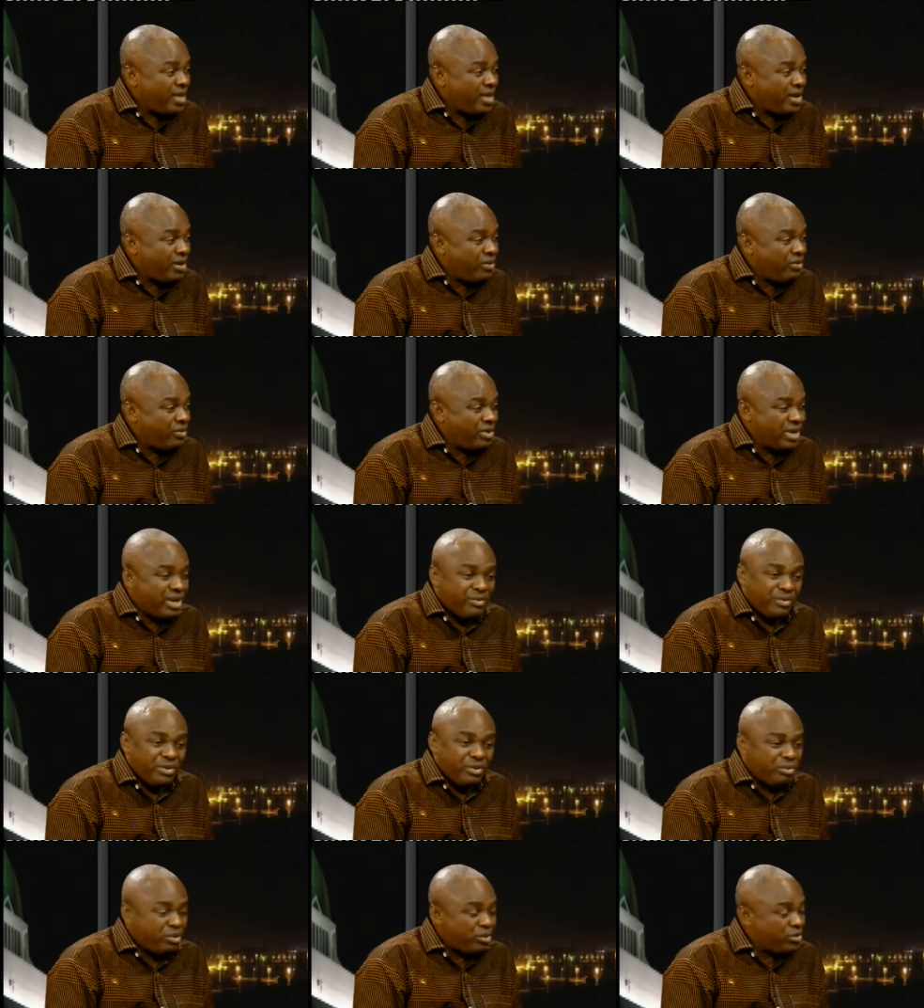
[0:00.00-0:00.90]
and won't have
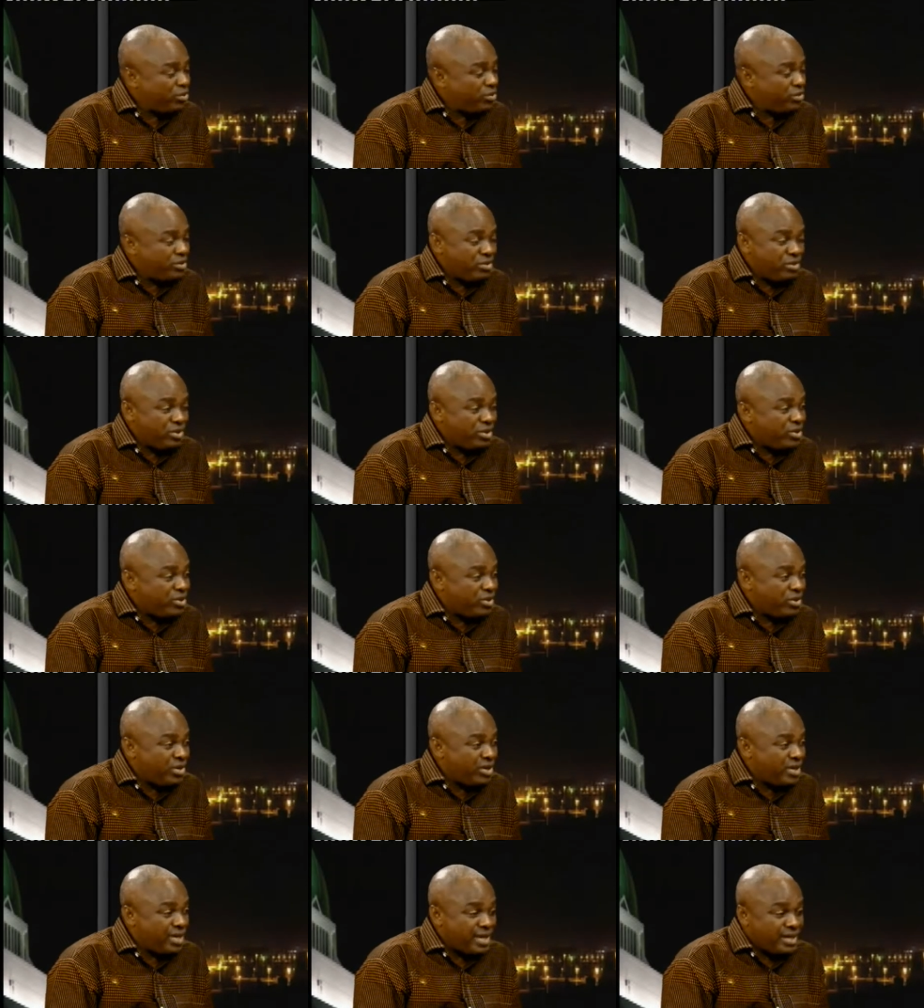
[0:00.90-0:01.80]
an opportunity to
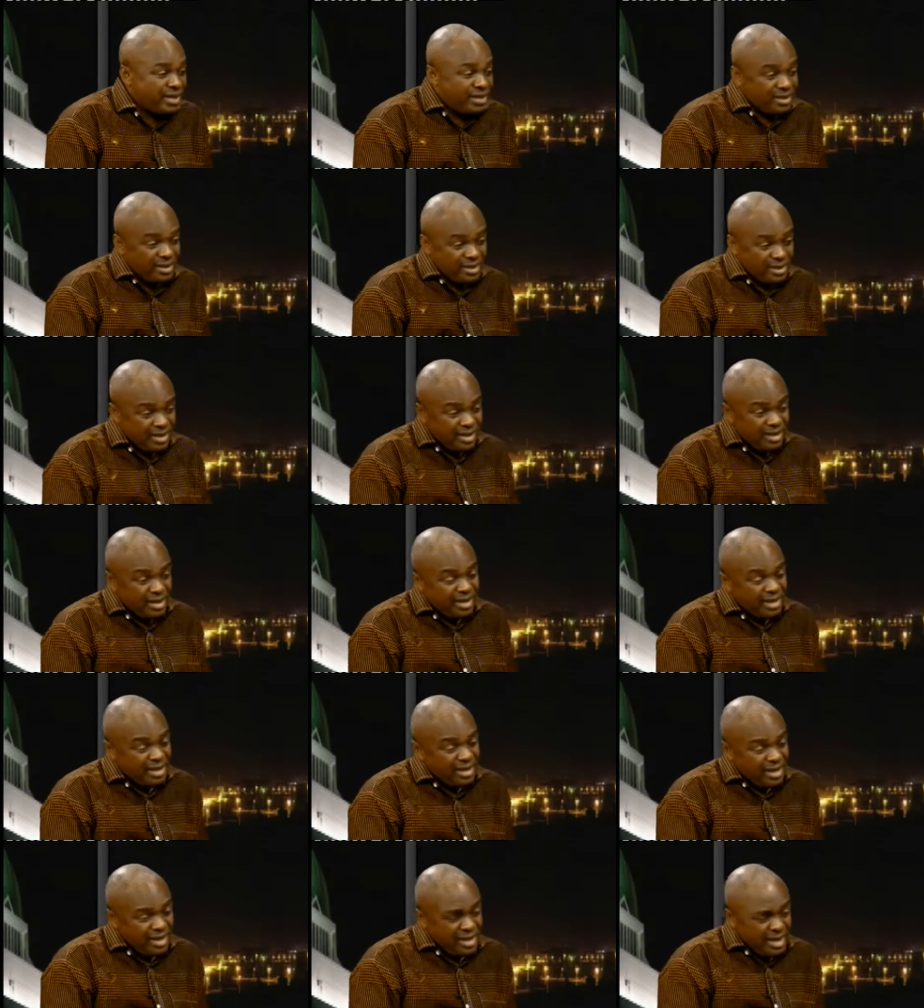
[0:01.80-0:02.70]
enjoy that
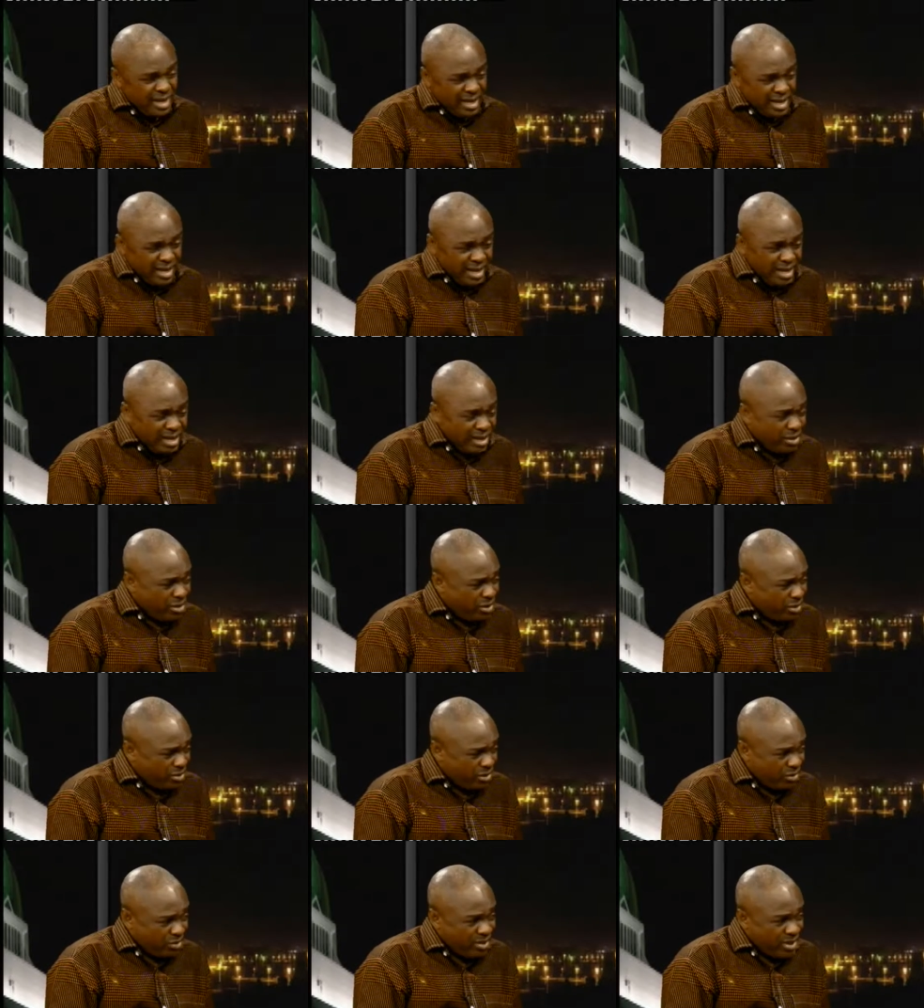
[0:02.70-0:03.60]
ill
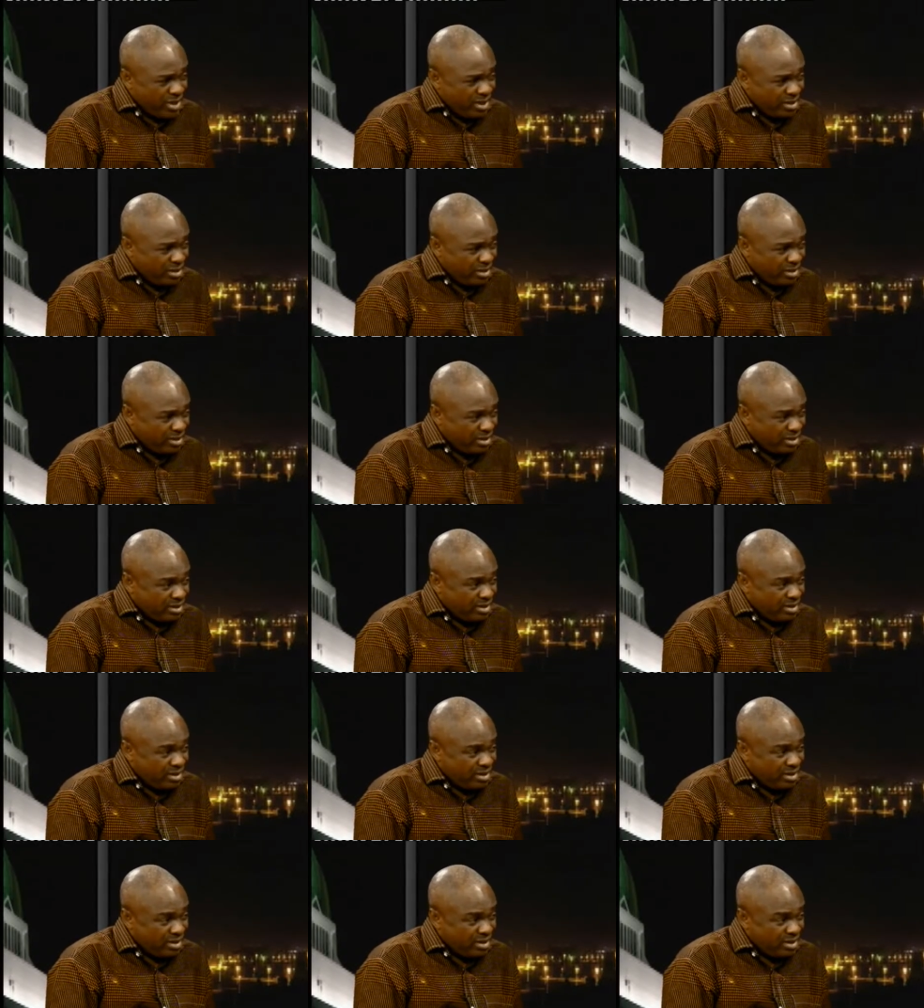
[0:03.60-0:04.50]
gotten wealth,
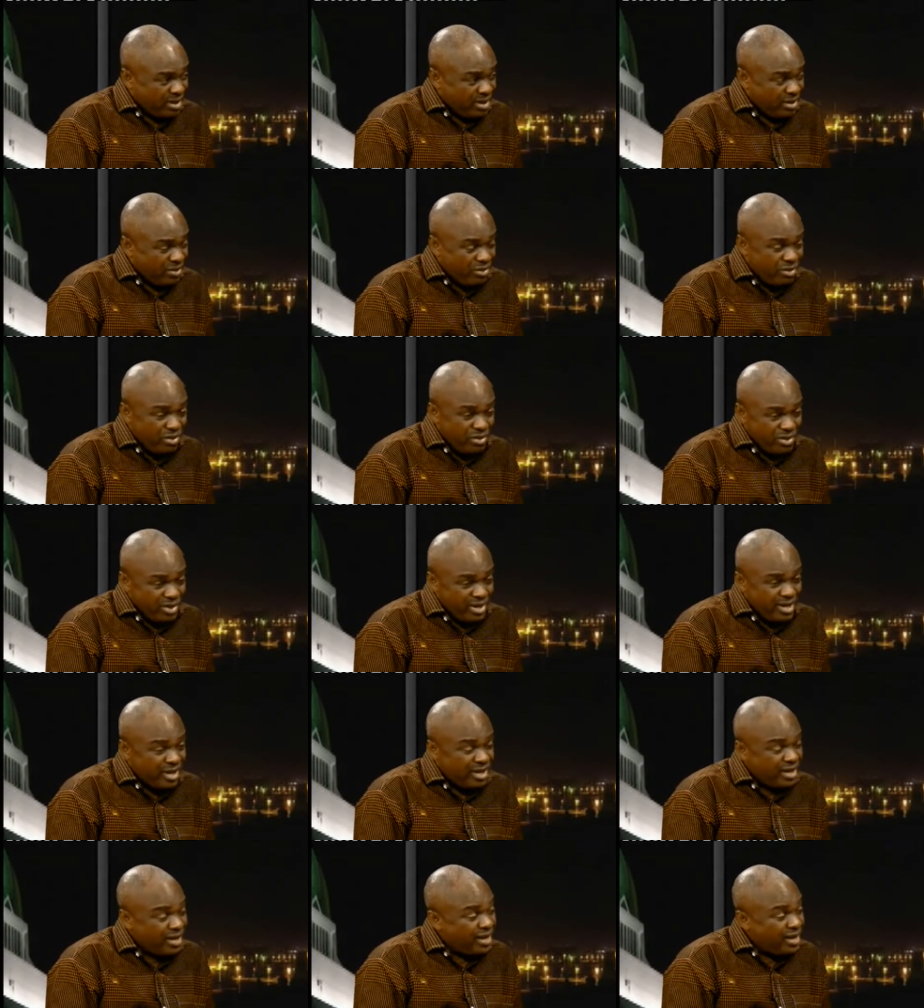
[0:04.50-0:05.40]
he will look at
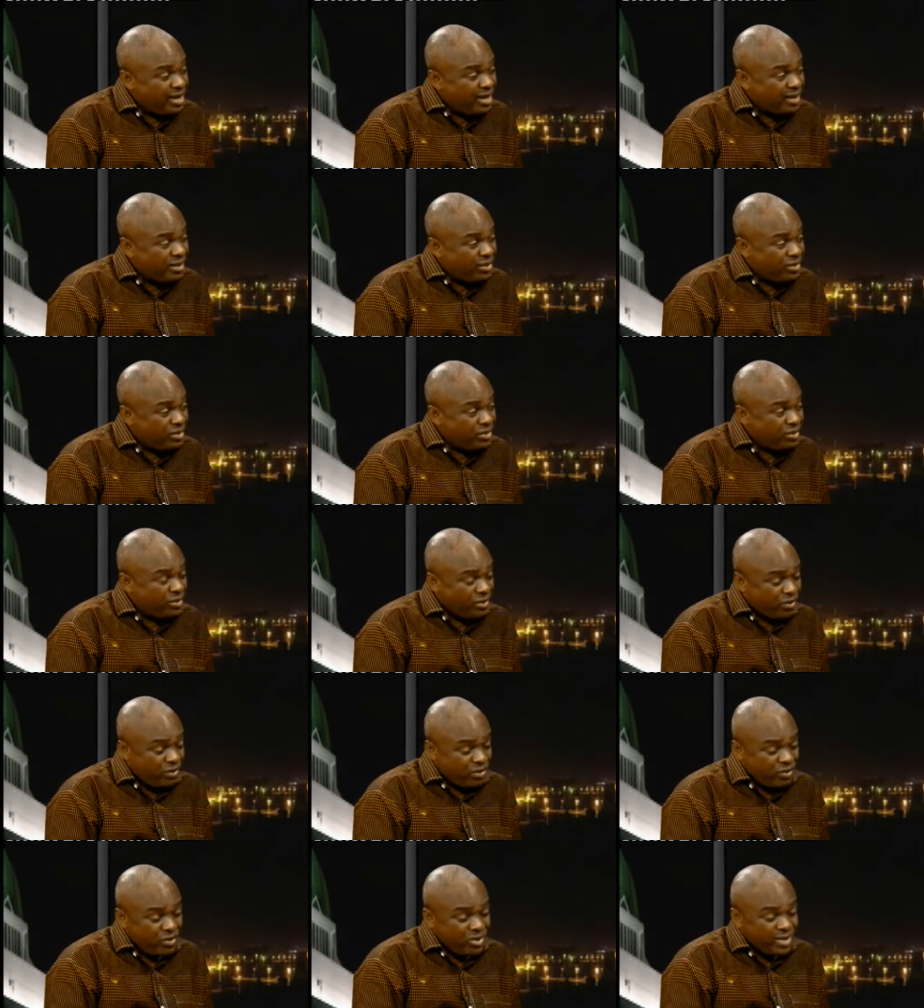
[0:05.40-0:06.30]
it again. So
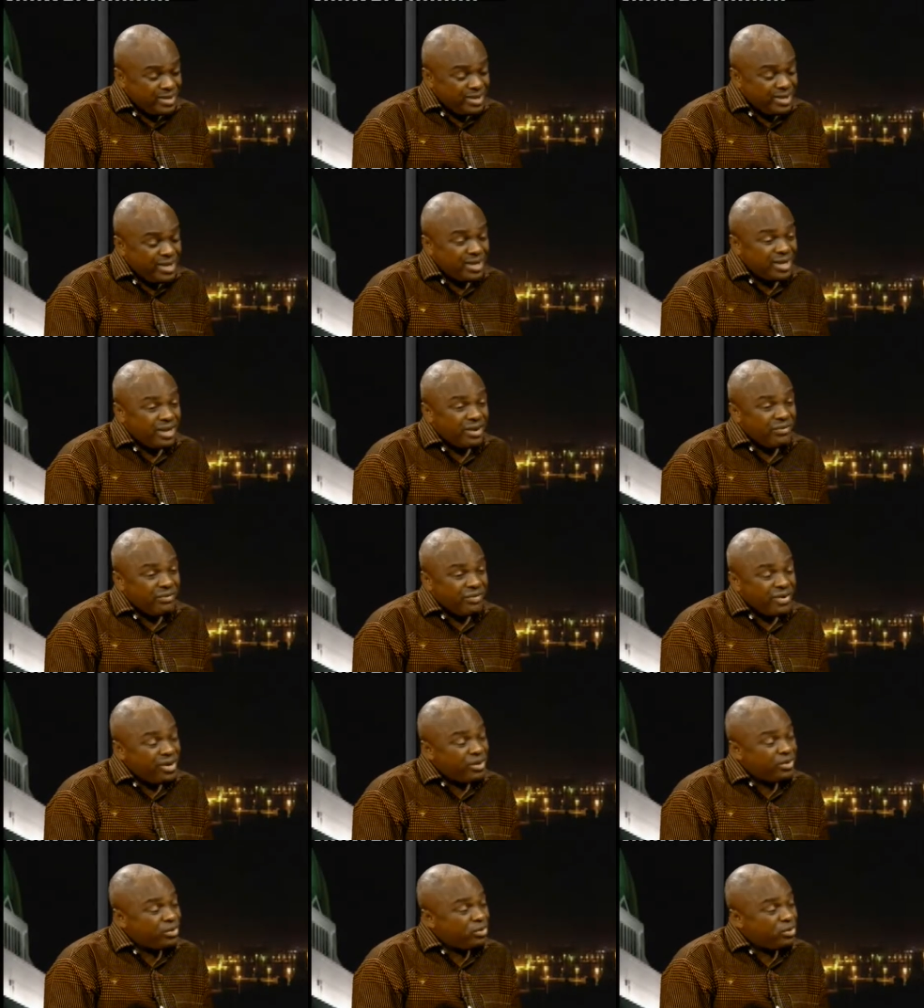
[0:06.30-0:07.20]
we're seeking
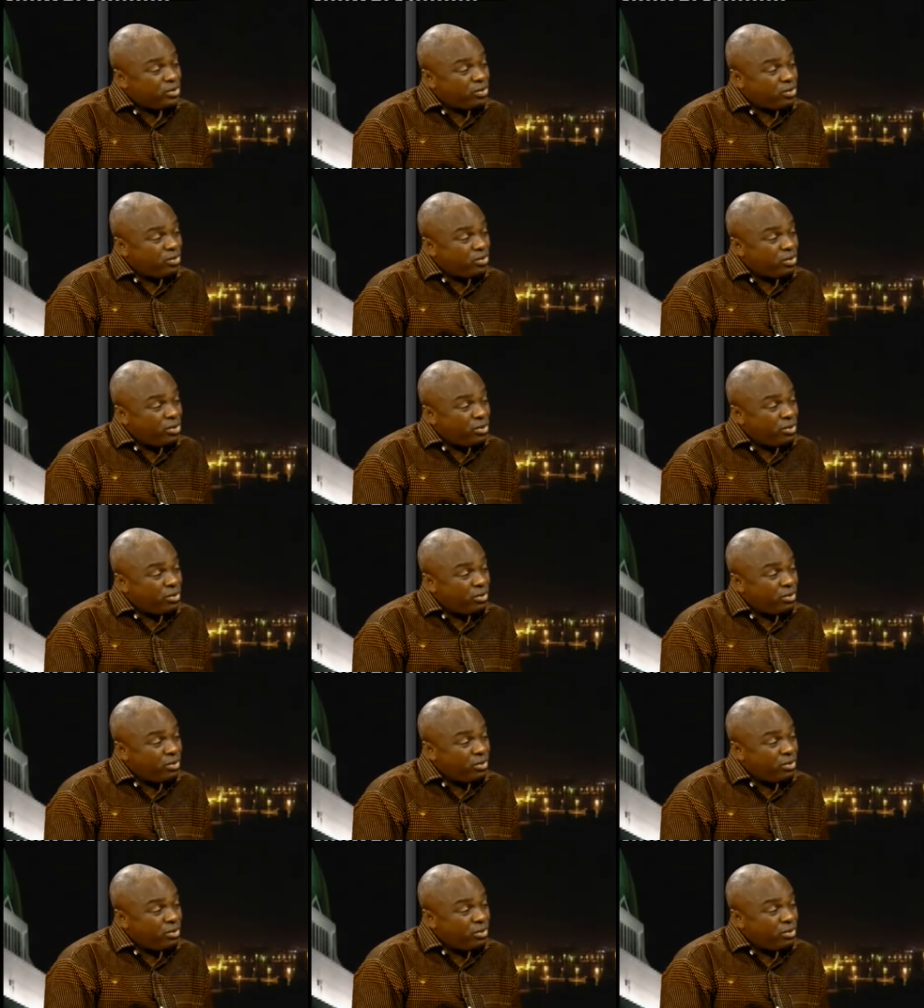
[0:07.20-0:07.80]
very strong